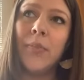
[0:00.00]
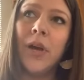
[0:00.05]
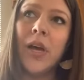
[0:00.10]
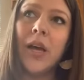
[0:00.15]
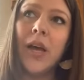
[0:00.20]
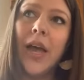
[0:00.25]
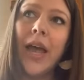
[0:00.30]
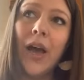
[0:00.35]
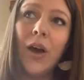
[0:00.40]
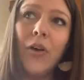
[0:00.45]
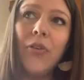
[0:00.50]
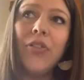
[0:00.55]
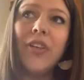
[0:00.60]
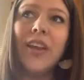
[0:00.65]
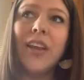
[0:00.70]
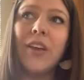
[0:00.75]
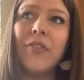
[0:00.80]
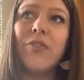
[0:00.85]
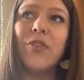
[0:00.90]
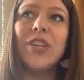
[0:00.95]
health at
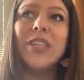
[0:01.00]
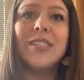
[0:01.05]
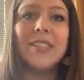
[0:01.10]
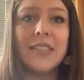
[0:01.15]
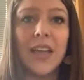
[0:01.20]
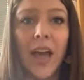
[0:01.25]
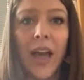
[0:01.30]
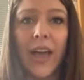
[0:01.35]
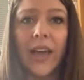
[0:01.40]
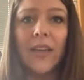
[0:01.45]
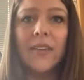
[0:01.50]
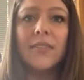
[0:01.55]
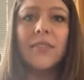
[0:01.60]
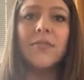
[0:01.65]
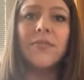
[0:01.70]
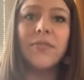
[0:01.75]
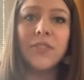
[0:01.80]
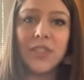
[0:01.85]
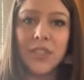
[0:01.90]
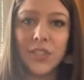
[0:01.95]
every size
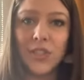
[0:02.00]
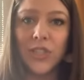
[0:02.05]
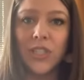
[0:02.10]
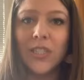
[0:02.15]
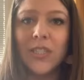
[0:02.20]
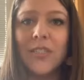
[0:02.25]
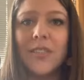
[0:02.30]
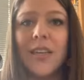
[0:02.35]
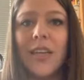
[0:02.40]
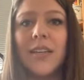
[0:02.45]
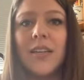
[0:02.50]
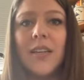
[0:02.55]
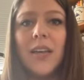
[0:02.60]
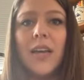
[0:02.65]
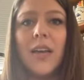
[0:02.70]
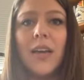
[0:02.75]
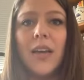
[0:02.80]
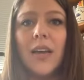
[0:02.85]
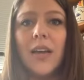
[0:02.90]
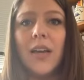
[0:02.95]
physicians and
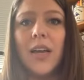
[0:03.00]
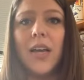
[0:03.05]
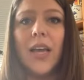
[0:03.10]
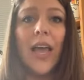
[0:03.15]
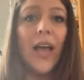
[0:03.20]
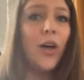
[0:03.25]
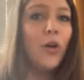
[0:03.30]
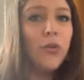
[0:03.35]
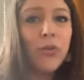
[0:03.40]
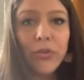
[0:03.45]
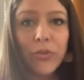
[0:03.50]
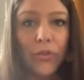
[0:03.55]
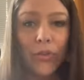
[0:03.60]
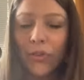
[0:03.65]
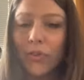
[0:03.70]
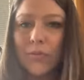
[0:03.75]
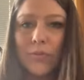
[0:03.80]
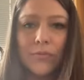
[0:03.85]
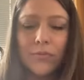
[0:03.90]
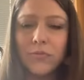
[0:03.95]
health
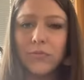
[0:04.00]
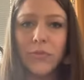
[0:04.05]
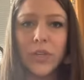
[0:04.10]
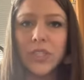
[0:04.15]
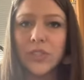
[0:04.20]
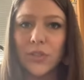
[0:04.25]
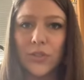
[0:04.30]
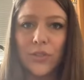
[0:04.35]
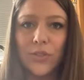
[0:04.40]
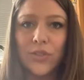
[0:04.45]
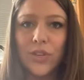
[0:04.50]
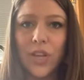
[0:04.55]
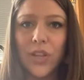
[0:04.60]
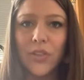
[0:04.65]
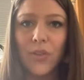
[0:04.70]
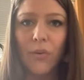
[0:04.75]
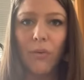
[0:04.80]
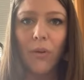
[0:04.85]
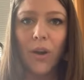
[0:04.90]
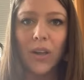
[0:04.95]
research in
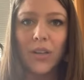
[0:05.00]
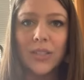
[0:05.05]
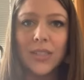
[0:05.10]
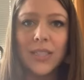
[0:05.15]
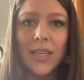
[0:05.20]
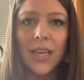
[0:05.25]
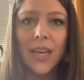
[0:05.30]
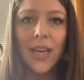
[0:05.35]
the world.